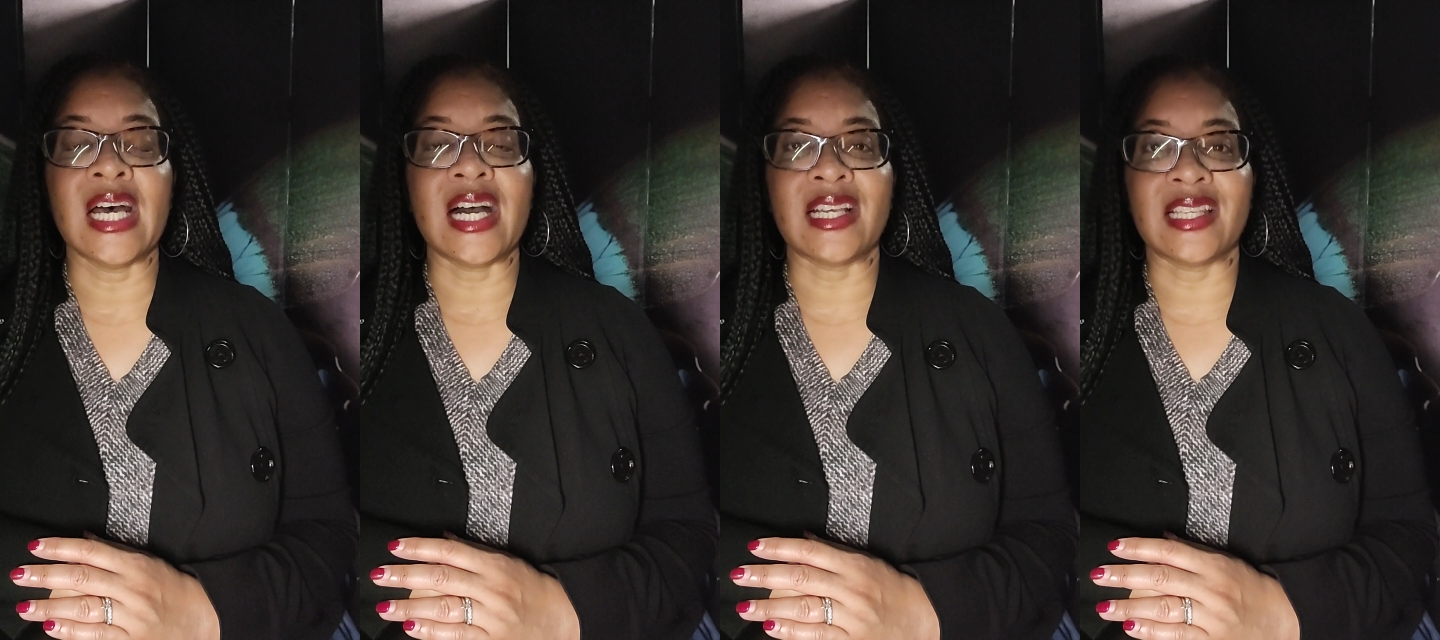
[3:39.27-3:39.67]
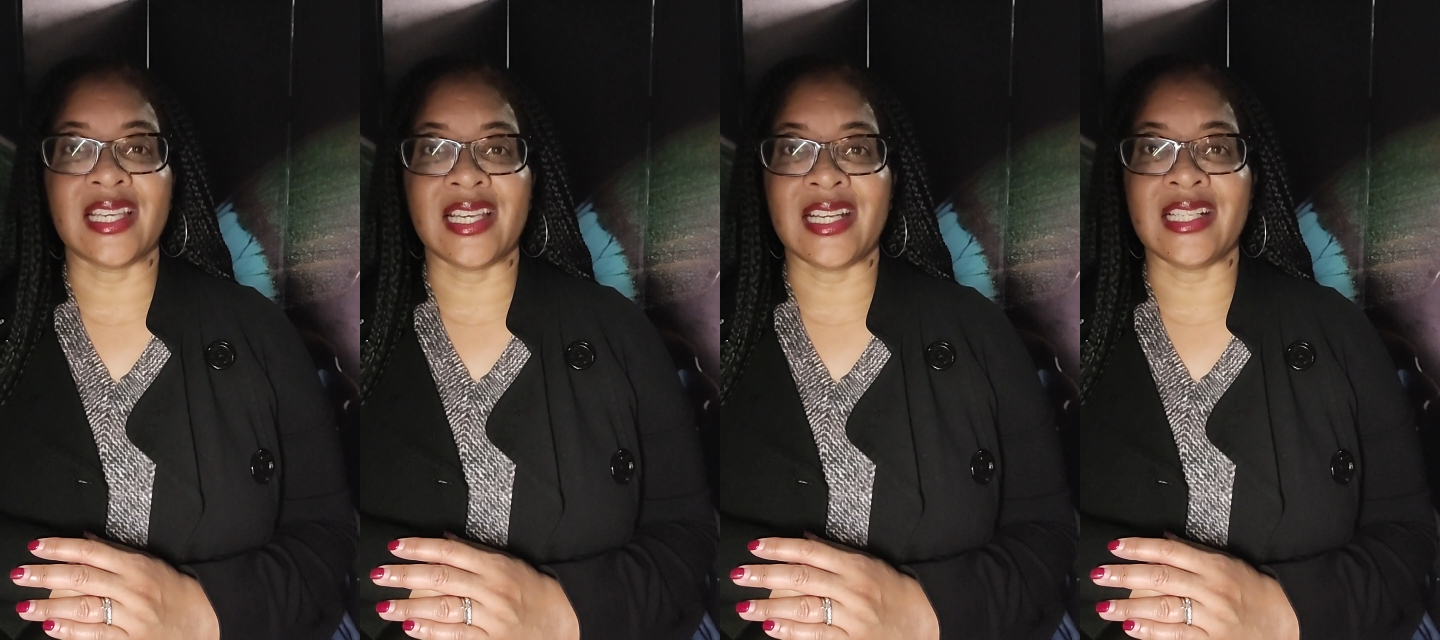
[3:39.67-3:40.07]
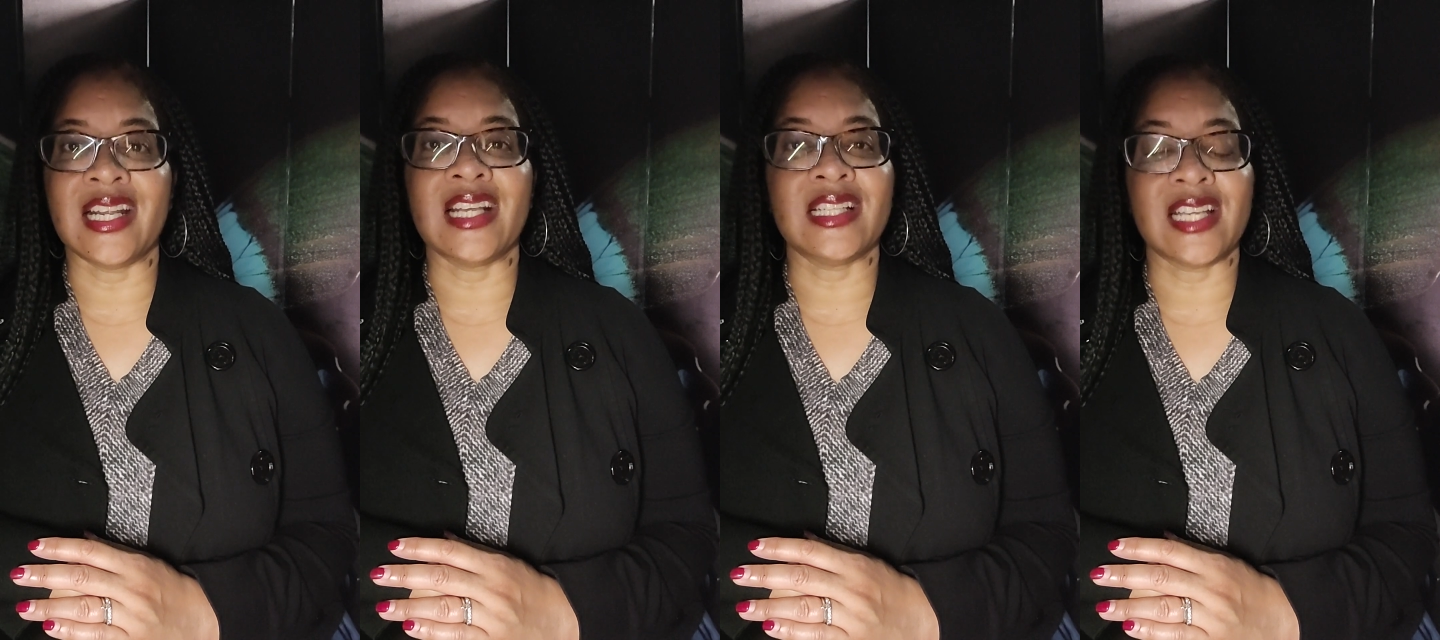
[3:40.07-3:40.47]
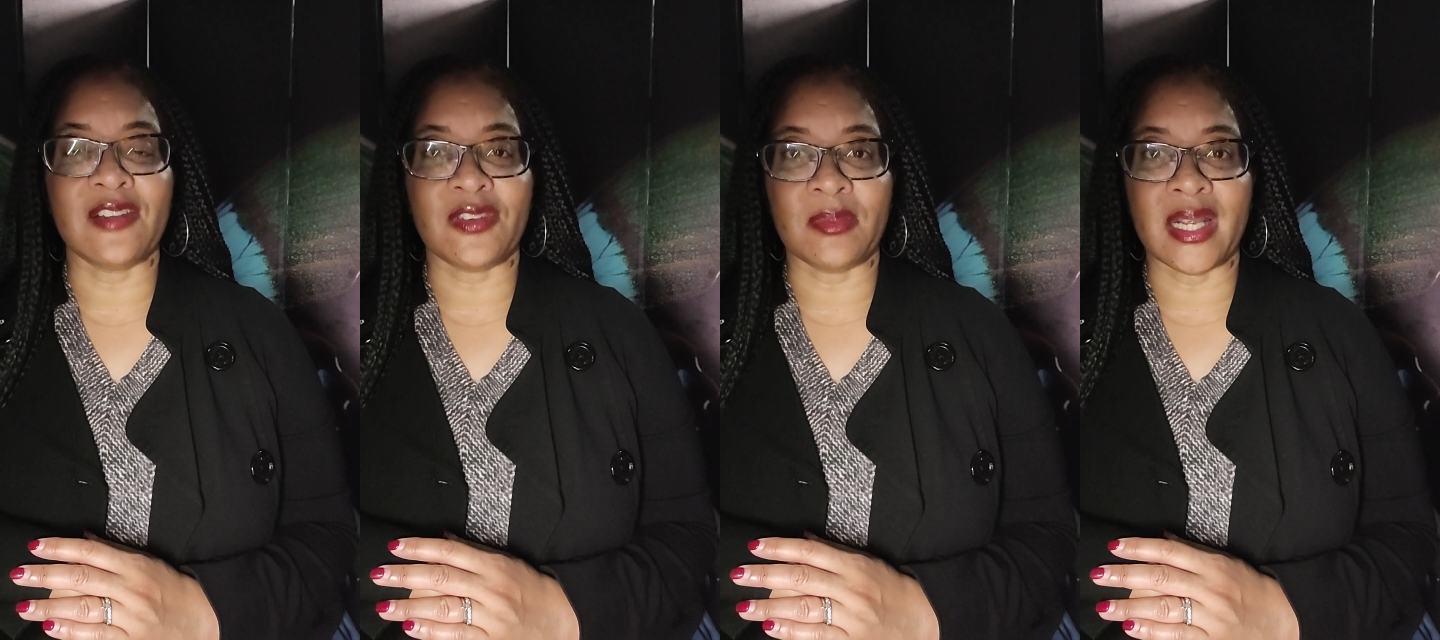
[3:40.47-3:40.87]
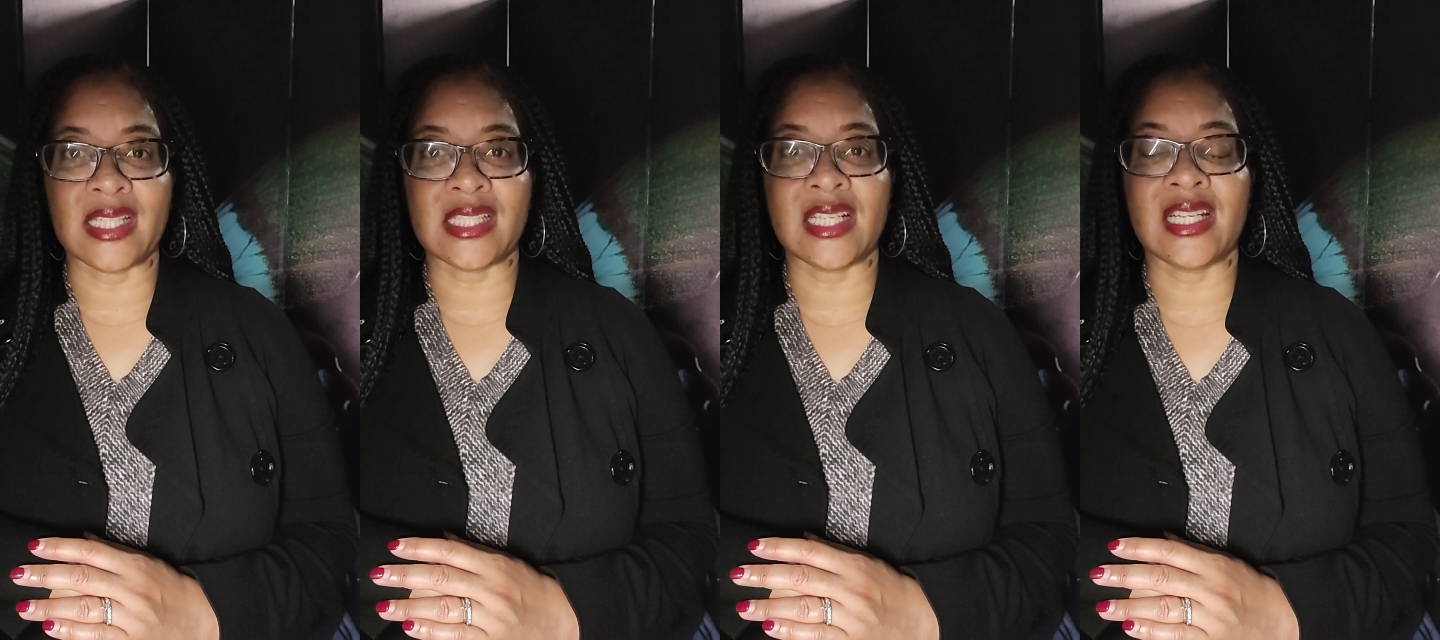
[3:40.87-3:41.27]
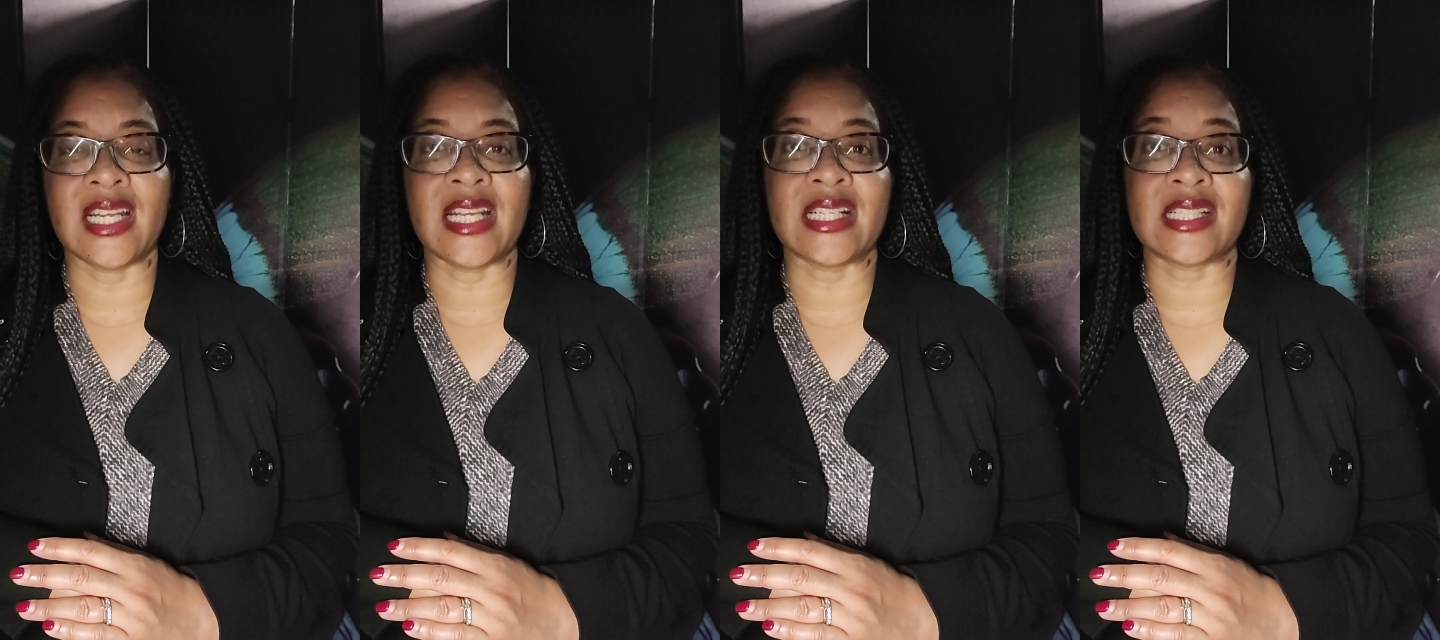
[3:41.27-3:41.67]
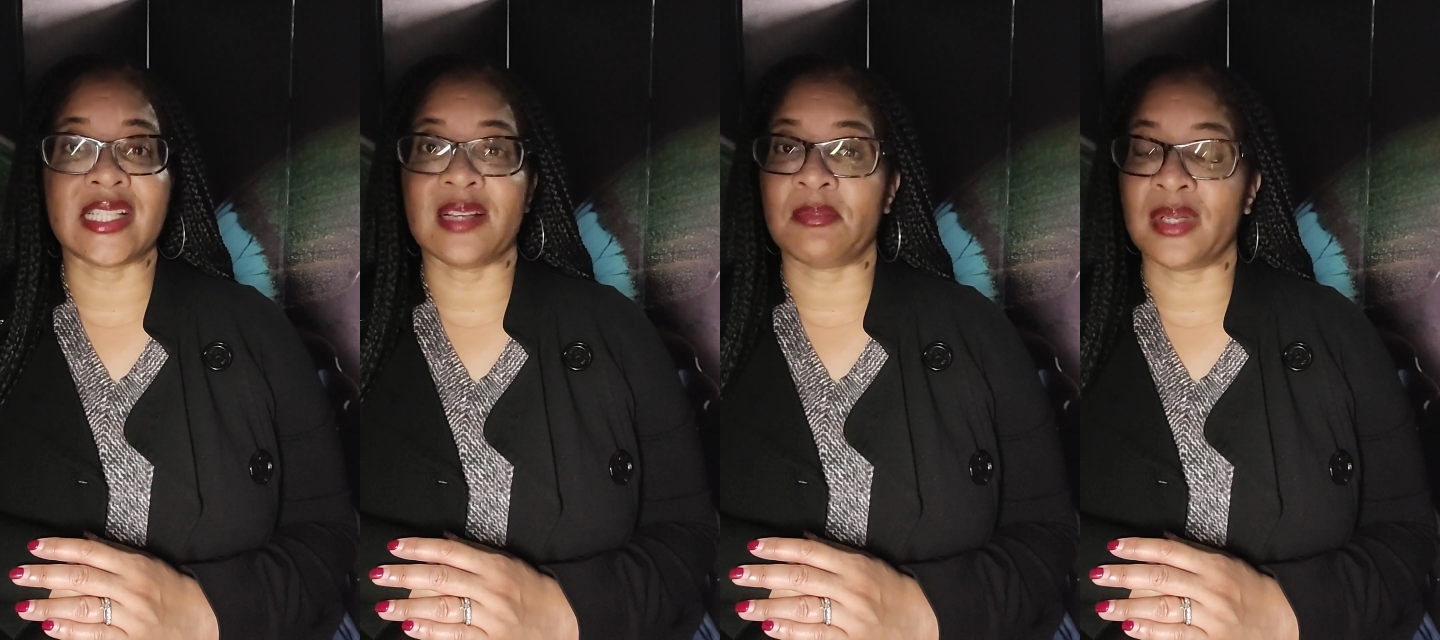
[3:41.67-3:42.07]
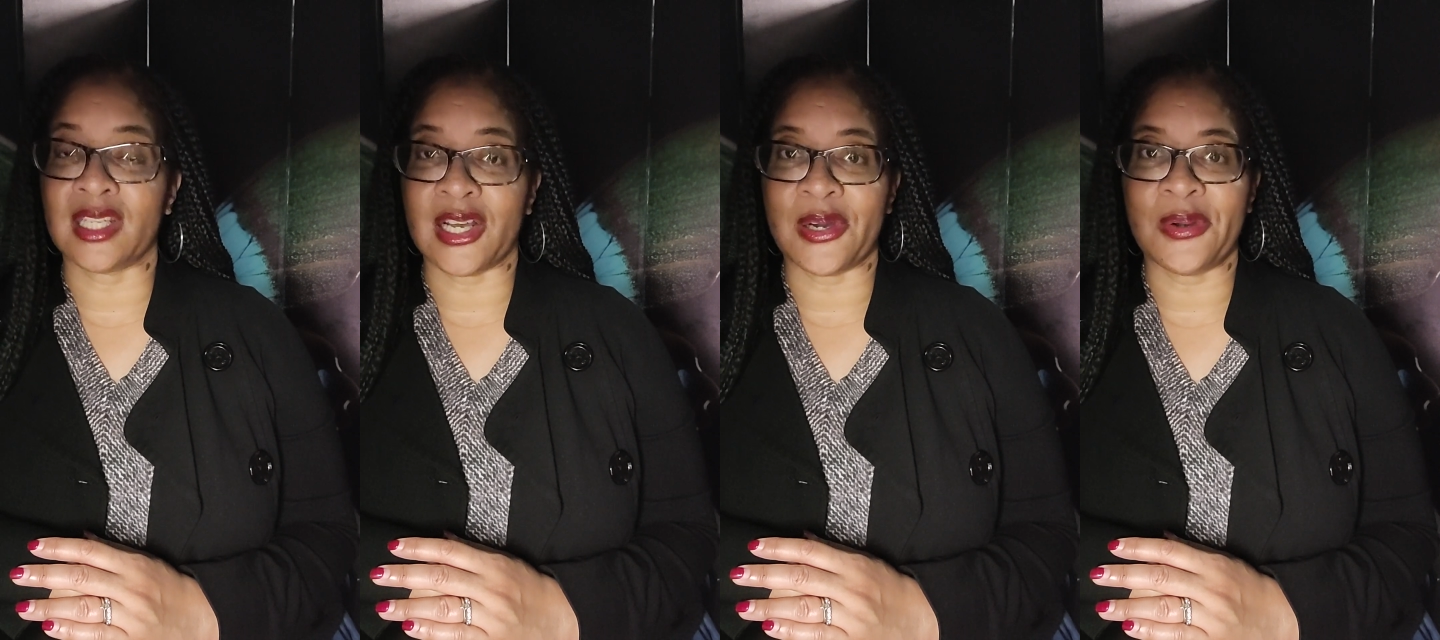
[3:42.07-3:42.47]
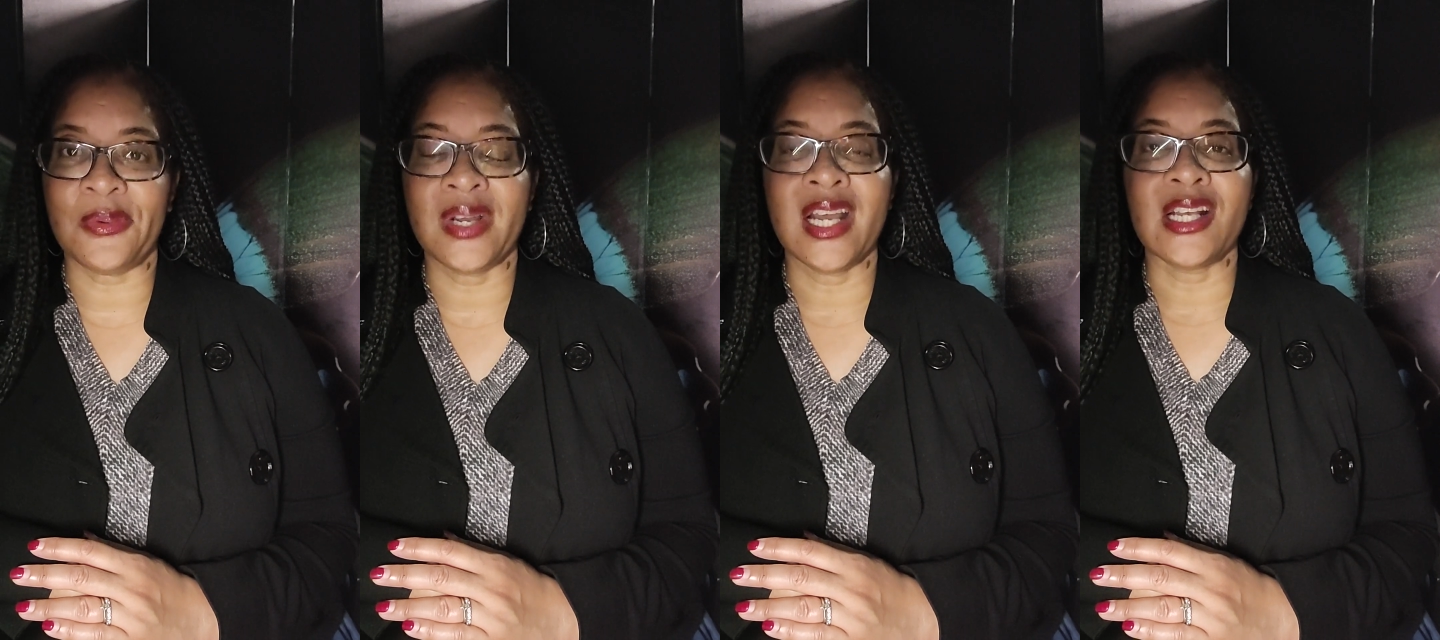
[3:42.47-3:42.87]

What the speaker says: Again, the information is below,